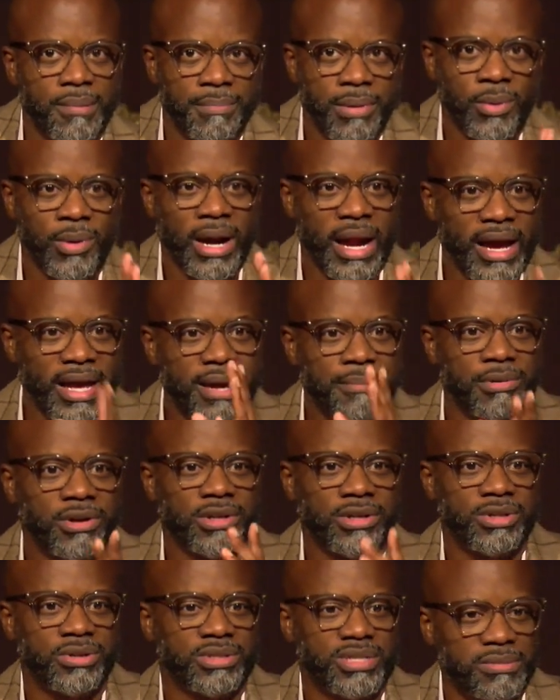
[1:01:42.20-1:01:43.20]
But what I am going
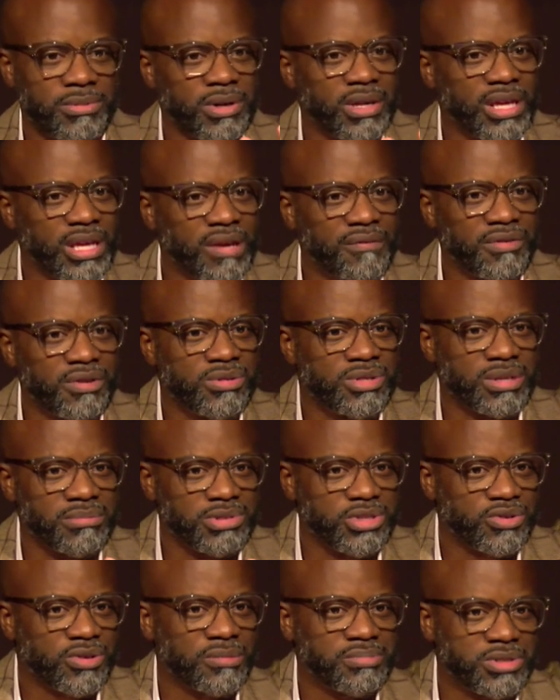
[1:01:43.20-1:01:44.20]
to do is I'm going to give you some
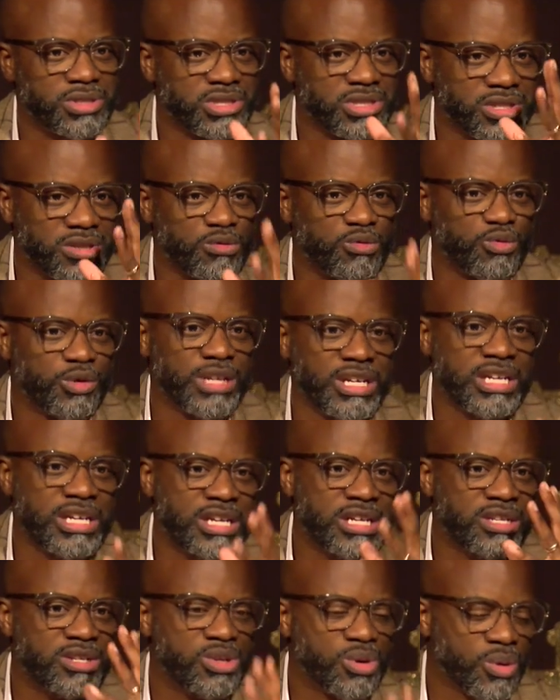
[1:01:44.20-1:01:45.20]
scriptures to
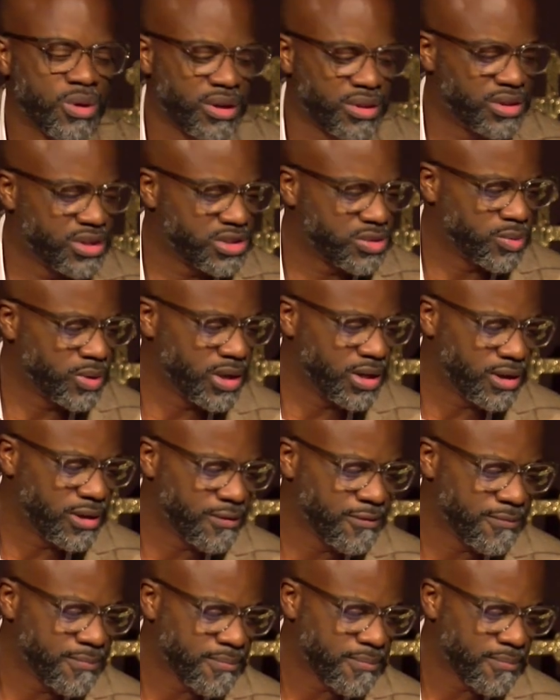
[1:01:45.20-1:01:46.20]
read during this week.
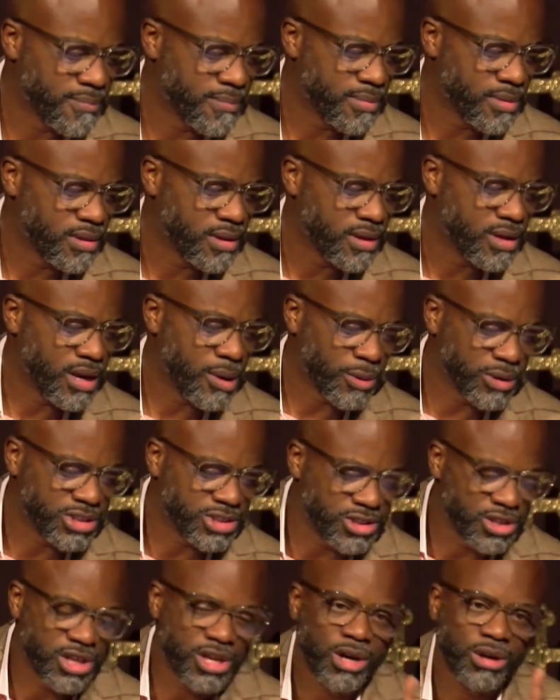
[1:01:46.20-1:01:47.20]
And I want
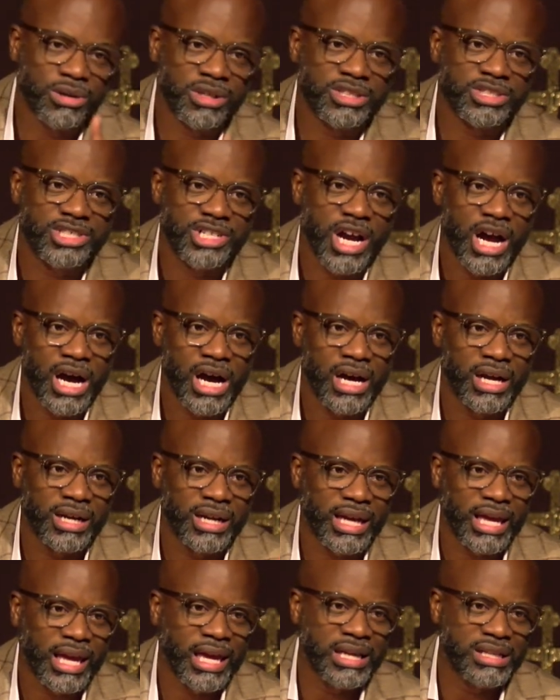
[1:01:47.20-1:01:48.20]
you to go to John
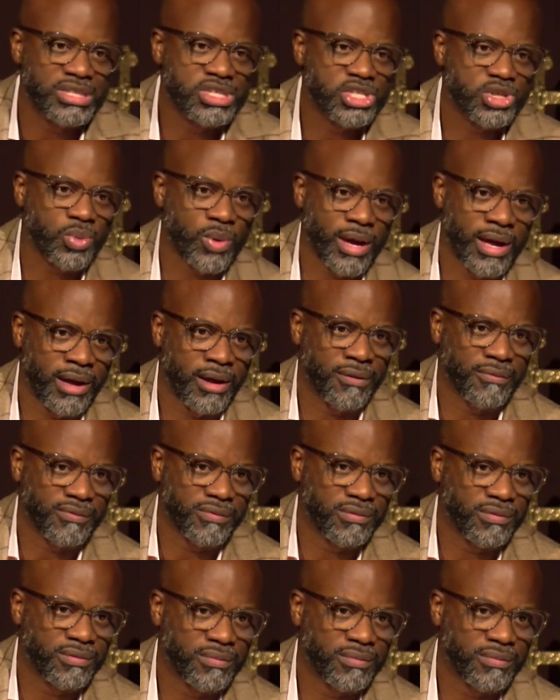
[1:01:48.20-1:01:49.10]
8 and 12.